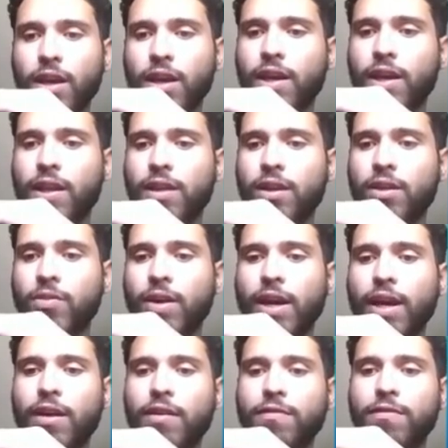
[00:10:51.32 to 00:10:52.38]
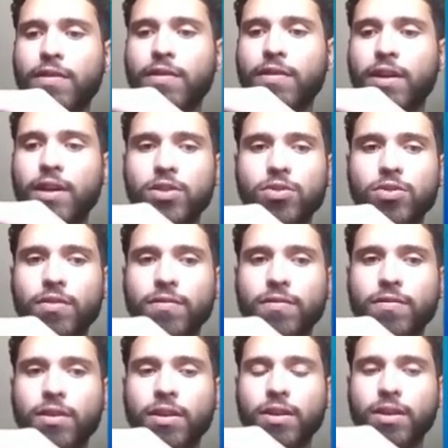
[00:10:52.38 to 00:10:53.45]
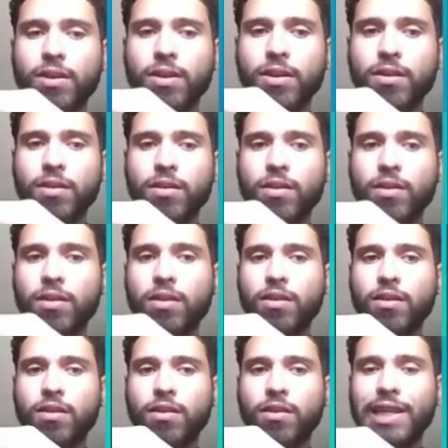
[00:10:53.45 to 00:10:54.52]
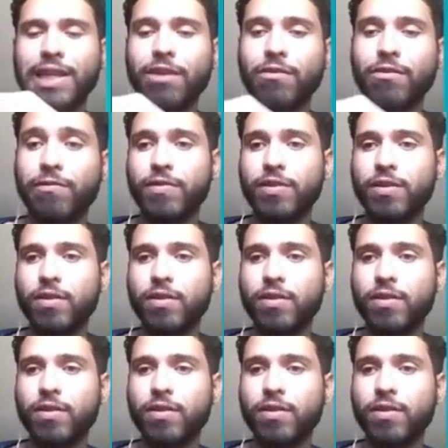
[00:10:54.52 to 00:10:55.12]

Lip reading: and then you have sort of a gift